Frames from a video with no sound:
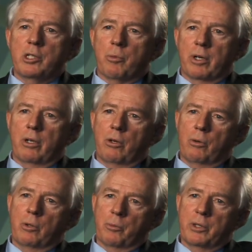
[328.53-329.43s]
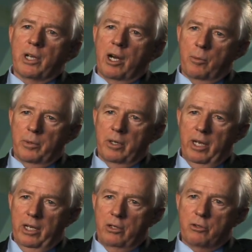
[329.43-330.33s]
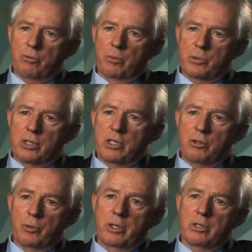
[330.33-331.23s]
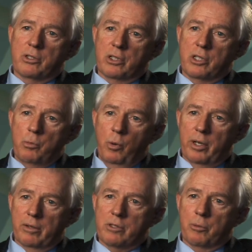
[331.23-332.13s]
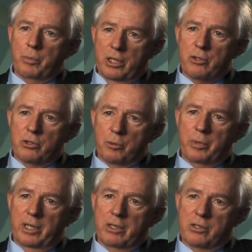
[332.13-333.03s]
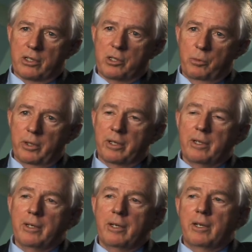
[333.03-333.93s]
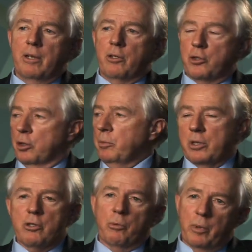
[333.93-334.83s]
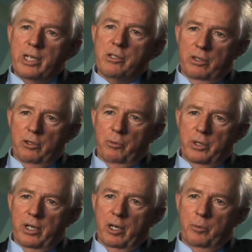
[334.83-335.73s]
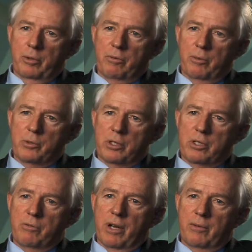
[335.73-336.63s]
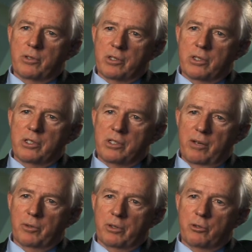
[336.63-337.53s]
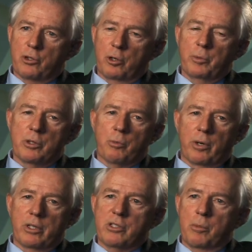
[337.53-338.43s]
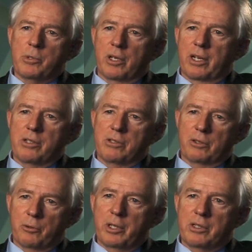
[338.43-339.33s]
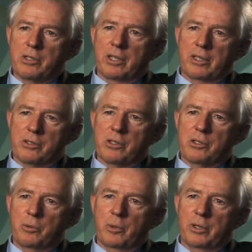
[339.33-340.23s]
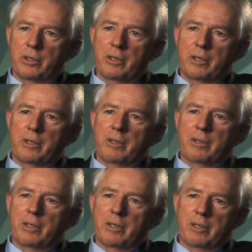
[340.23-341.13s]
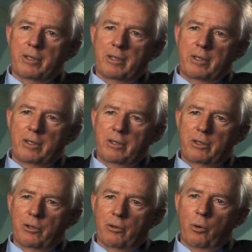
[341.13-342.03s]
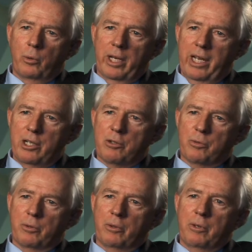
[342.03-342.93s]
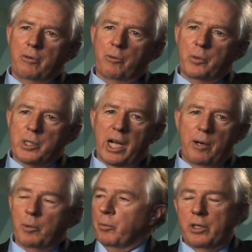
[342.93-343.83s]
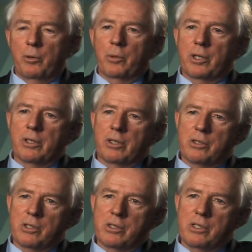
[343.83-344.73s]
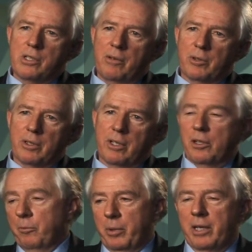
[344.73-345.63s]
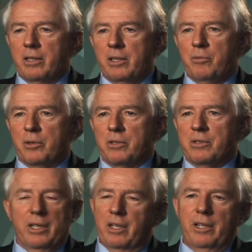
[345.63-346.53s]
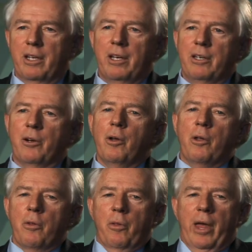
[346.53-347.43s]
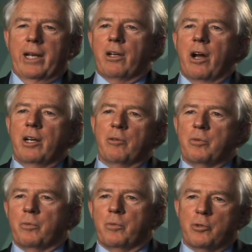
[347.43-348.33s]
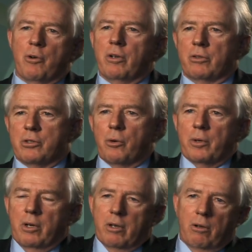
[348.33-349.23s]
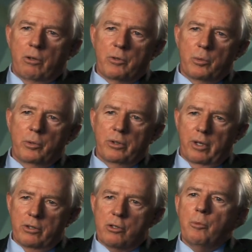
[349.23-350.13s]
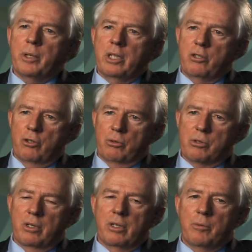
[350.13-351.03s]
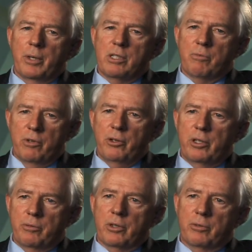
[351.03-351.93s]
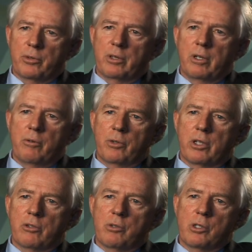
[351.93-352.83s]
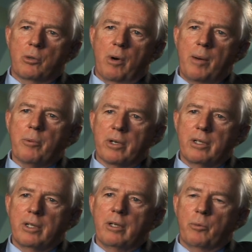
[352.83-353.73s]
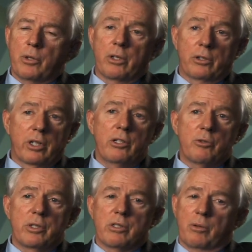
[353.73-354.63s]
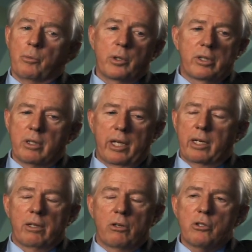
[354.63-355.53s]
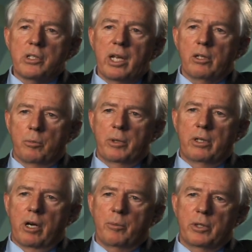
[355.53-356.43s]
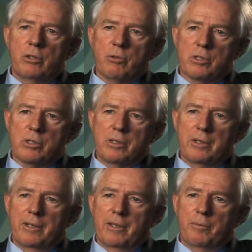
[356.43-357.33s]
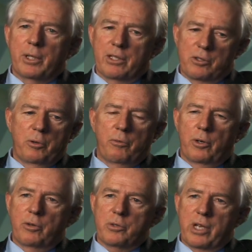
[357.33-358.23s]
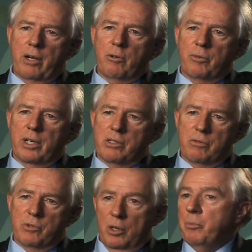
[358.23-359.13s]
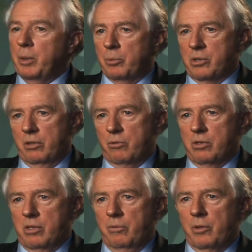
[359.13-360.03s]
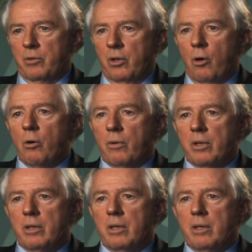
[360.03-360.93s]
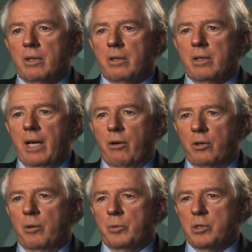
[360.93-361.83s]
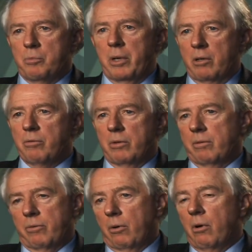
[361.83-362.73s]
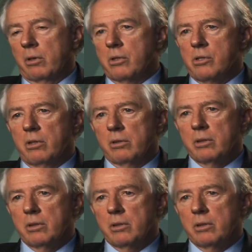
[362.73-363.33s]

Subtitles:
want to lower the retirement age from 63 to 61, so pensions are paid at 61. The Germans are raising their retirement from 65 to 67. The Germans want to subsidize the Greeks getting a 61-year-old age for retirement when they're working until they're 67, and they're paying the difference. That kind of struggle is going on all over the world on so many issues, and it makes it very difficult for countries to cooperate with other countries on what they can understand to be common interests, because it involves sacrifice of some people's interests. Even in the long run, the outcome is better for all concerned.